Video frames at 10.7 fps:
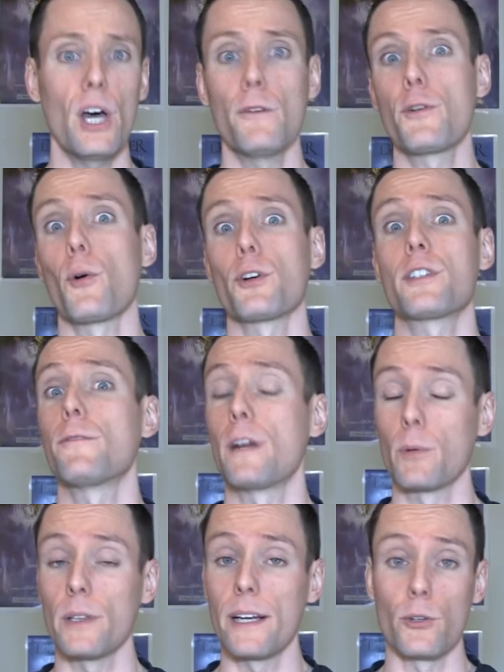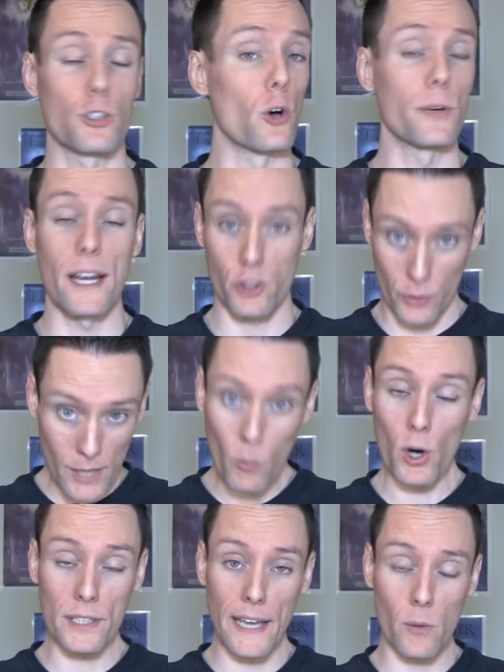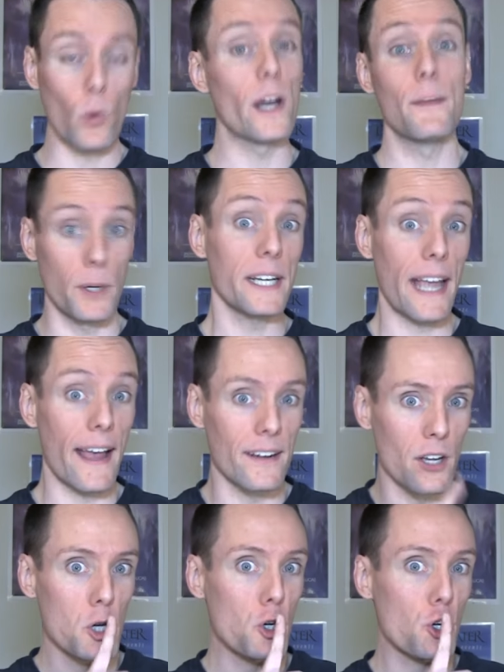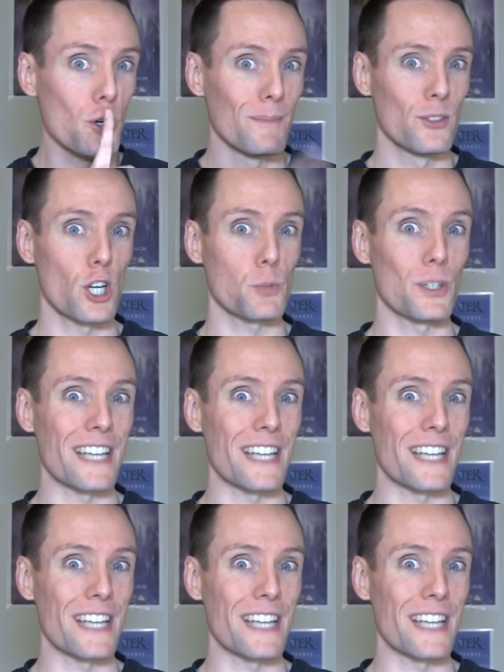Of course, defibrillators don't actually work that way, but again, shh, just